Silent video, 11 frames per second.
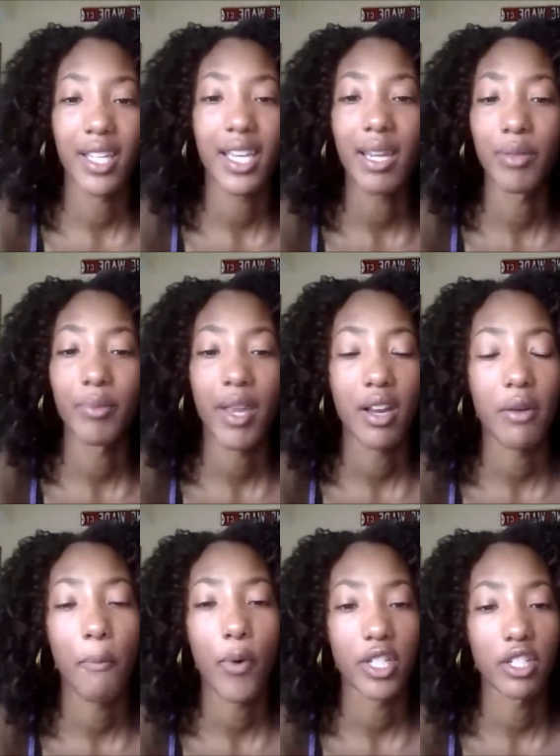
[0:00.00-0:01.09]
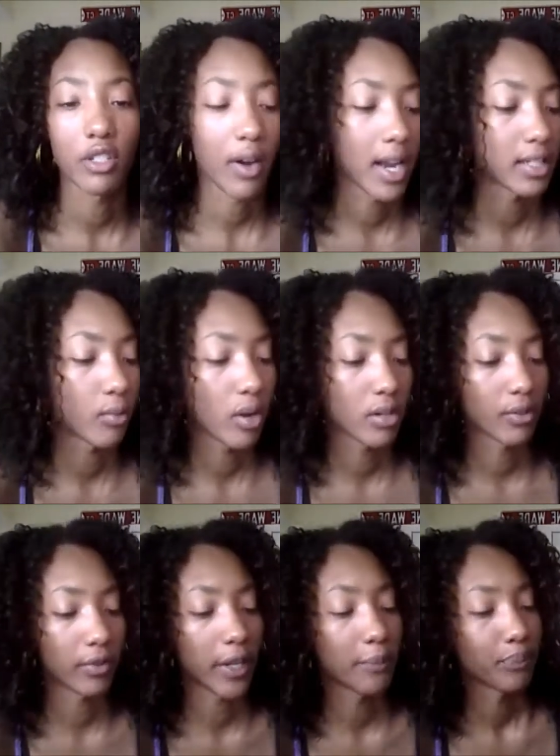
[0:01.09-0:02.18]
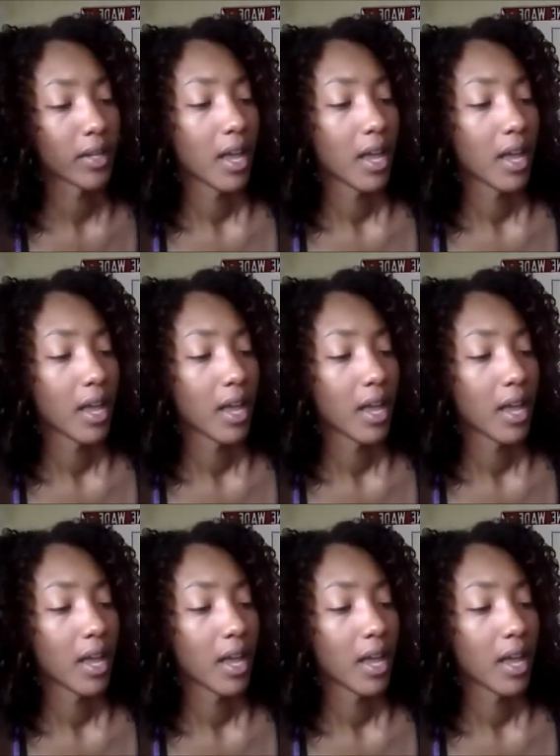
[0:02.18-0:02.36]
it keeps my hair moisturized wonderfully